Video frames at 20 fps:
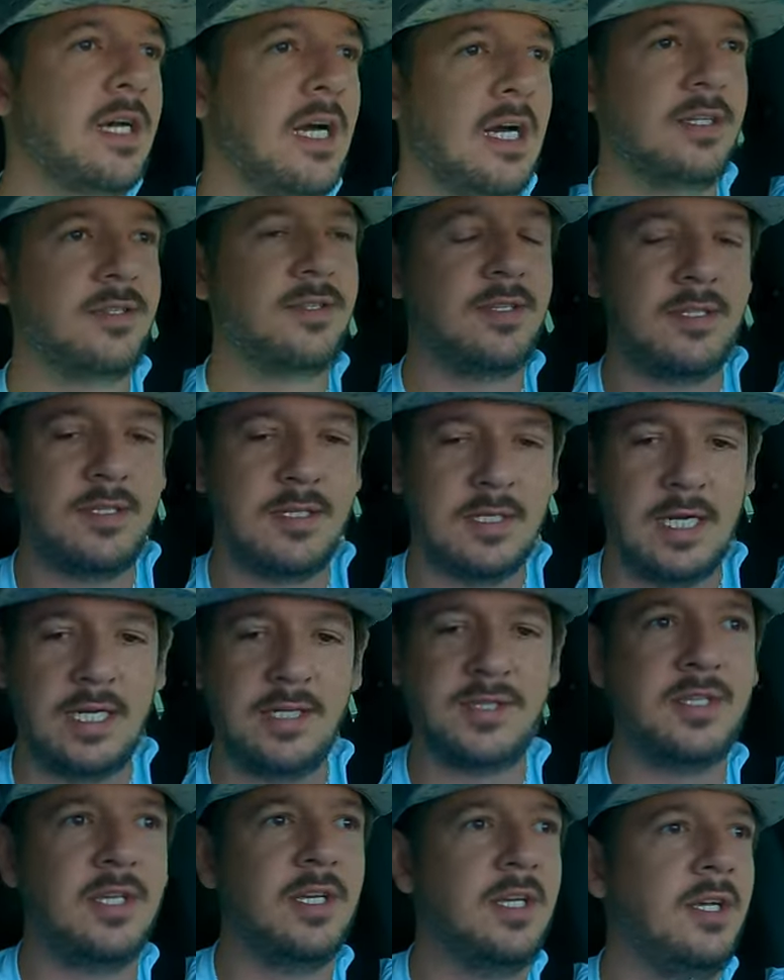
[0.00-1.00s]
guys, is as
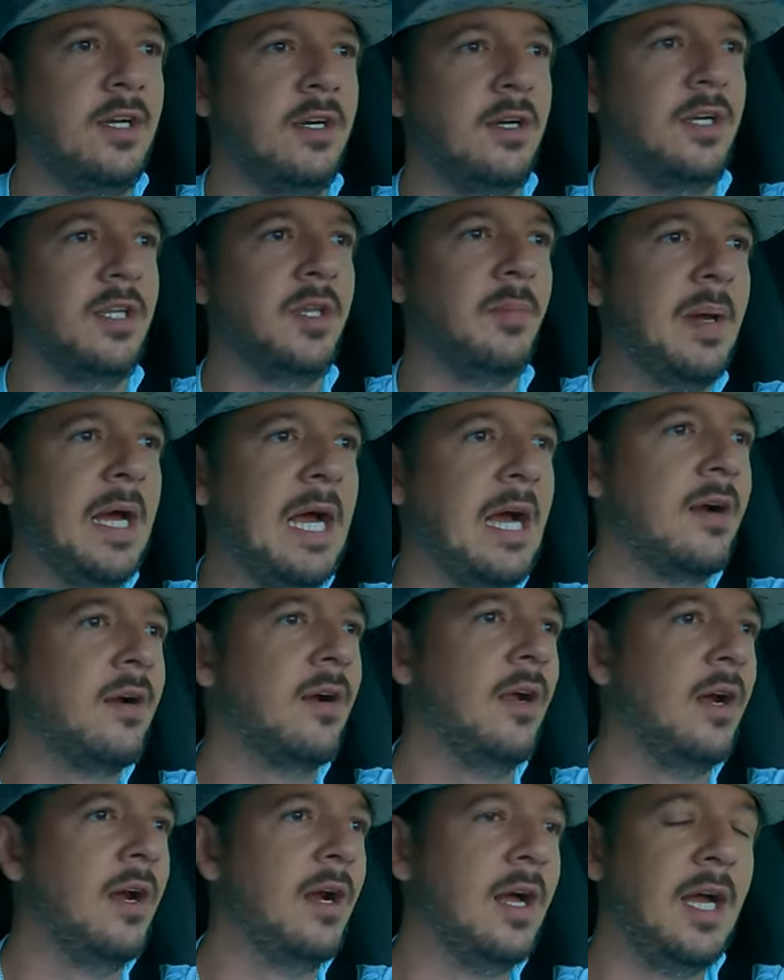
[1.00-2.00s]
I sit here in the
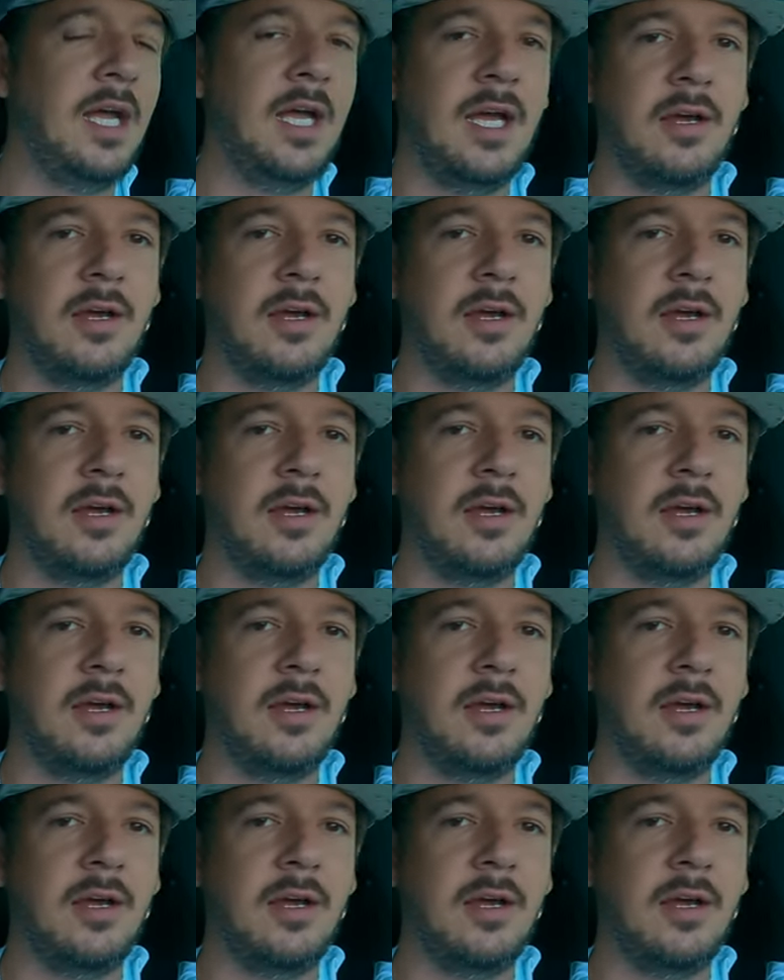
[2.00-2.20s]
background and I